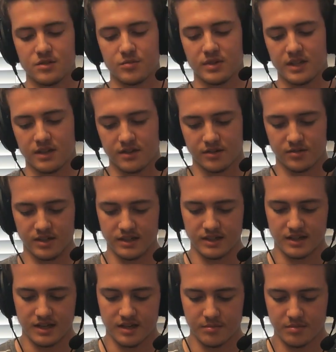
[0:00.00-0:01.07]
is really all you need to
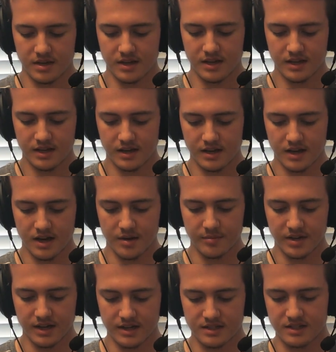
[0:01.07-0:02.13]
keep. And
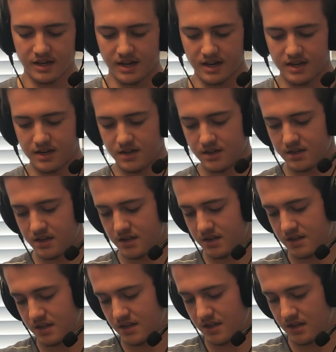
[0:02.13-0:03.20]
inside,
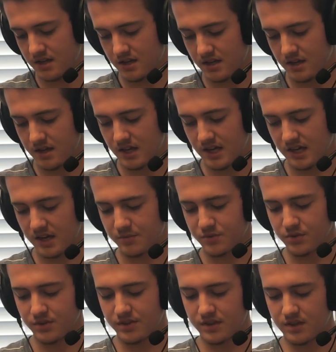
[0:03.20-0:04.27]
it comes
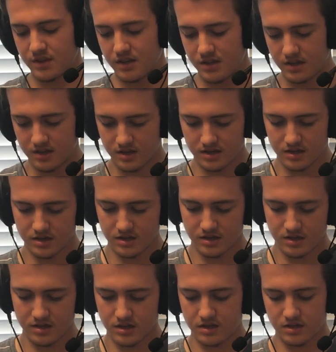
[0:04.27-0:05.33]
with
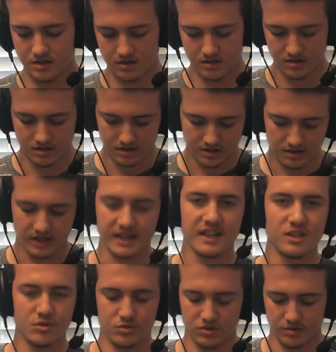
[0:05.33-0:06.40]
like a
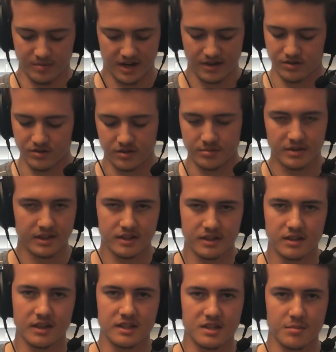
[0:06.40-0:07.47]
user manual, but
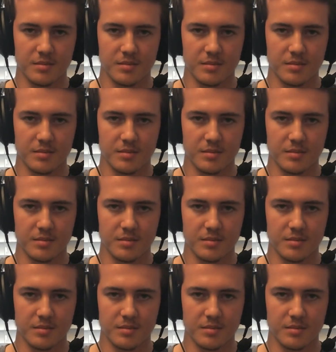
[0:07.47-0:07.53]
it's a